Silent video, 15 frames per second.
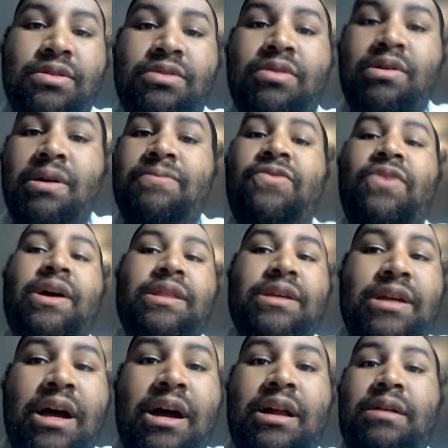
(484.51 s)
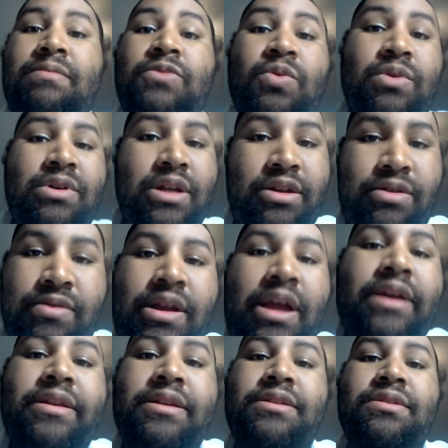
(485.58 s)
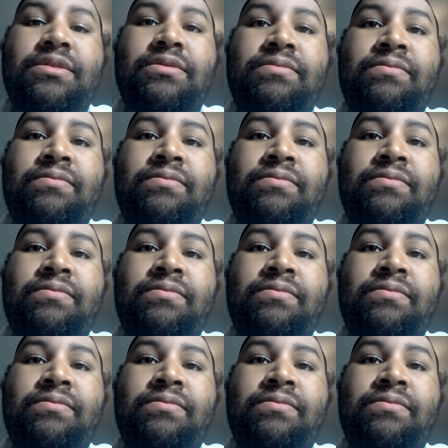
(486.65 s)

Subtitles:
I'm Father God. I'm the one that created you.